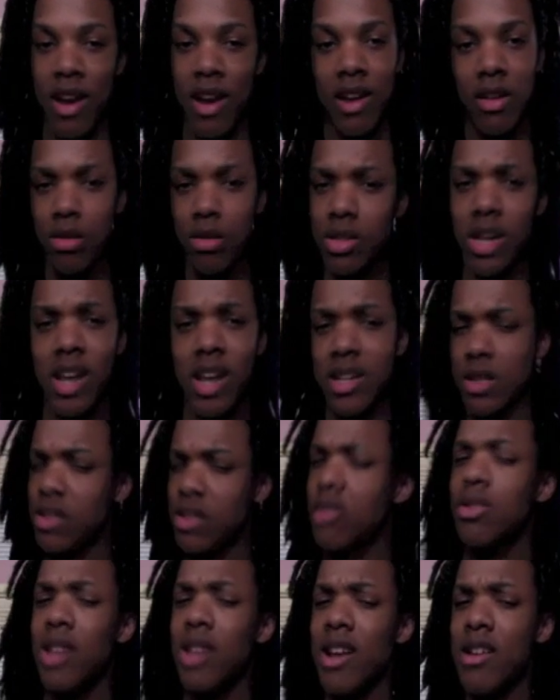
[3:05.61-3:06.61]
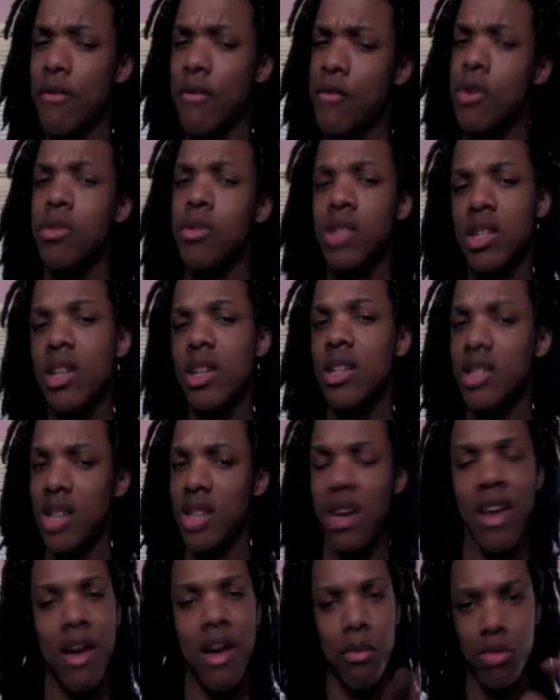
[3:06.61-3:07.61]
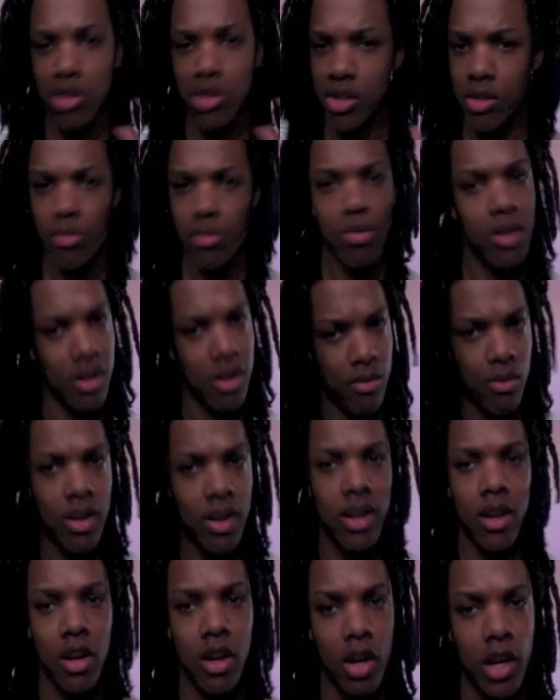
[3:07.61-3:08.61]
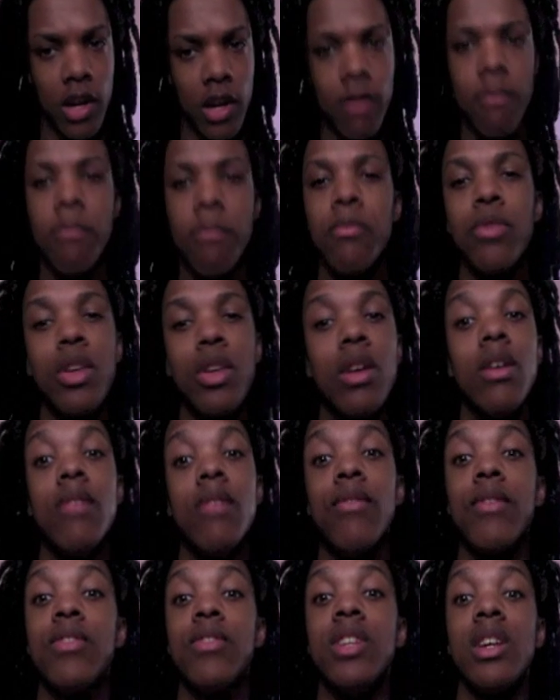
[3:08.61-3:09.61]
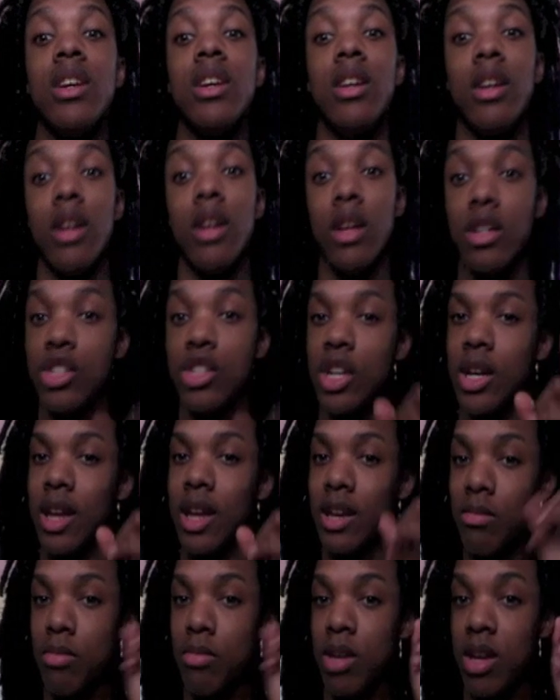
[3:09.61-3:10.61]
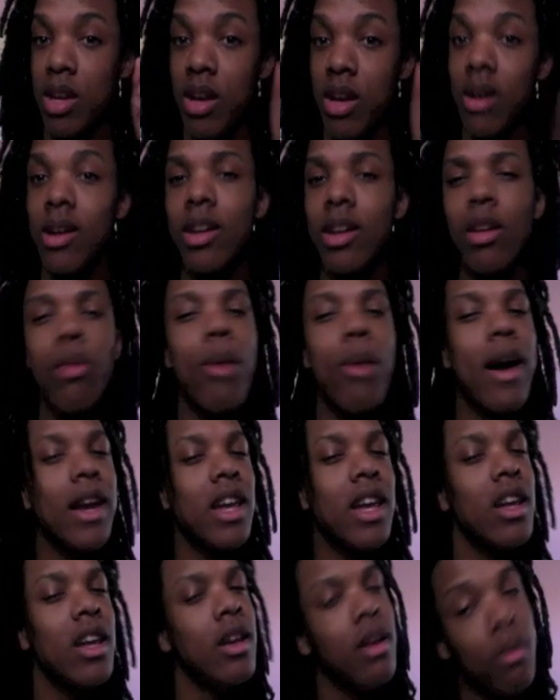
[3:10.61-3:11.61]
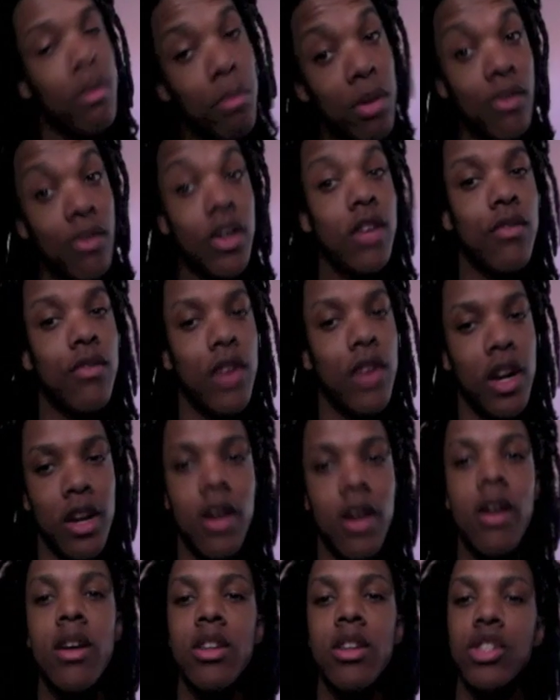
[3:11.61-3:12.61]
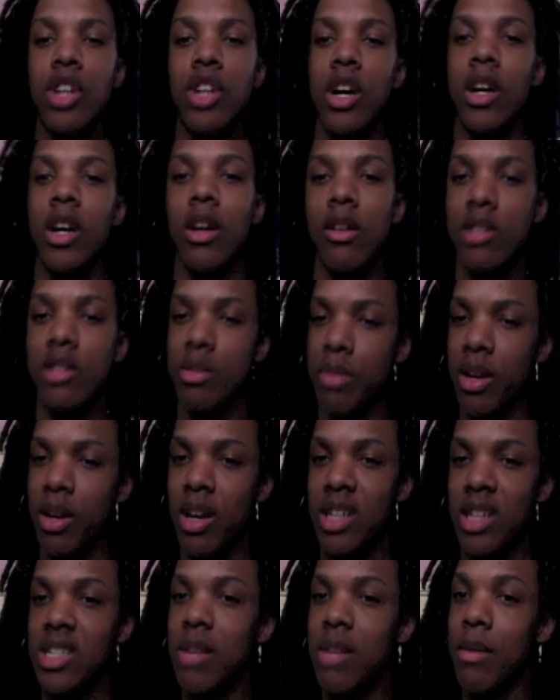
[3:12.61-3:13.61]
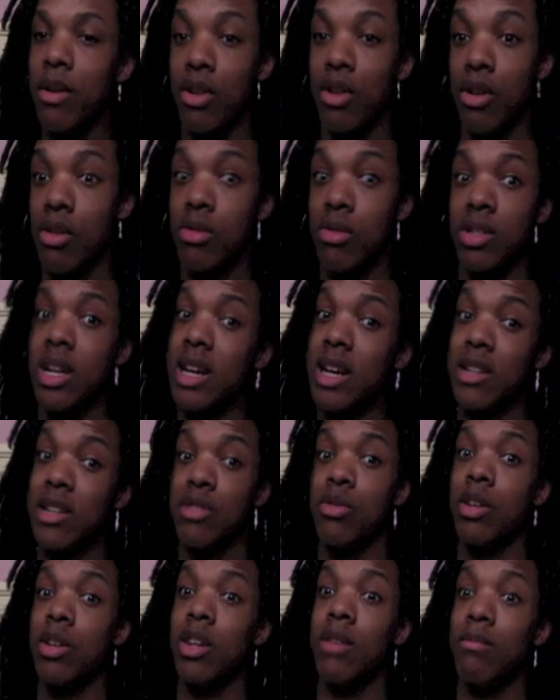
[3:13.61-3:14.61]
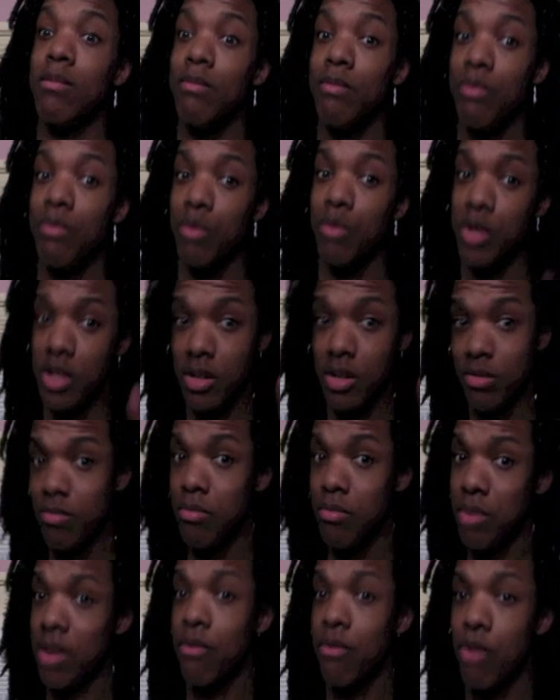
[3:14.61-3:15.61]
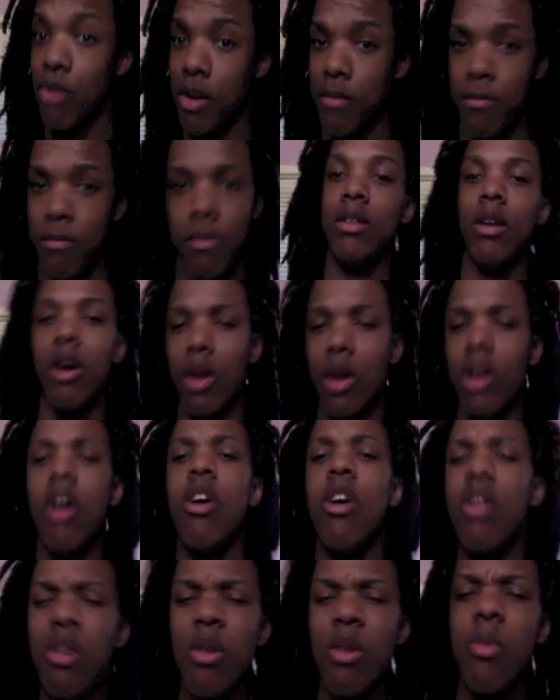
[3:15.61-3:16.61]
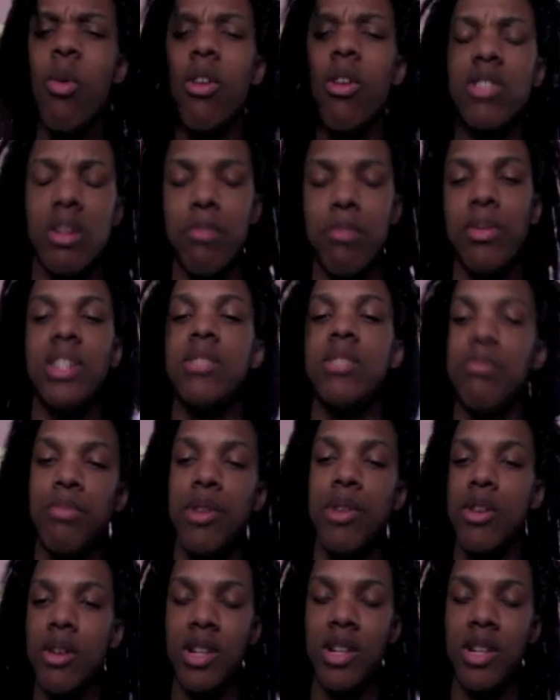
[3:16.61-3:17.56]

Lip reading: Those last few scenes in that were just really, really good. 15, Chick Like Me. A little wacky, but very funny. Sean learns a big lesson about girls and how to treat them, which is big for him. A Long Walk to Pittsburgh.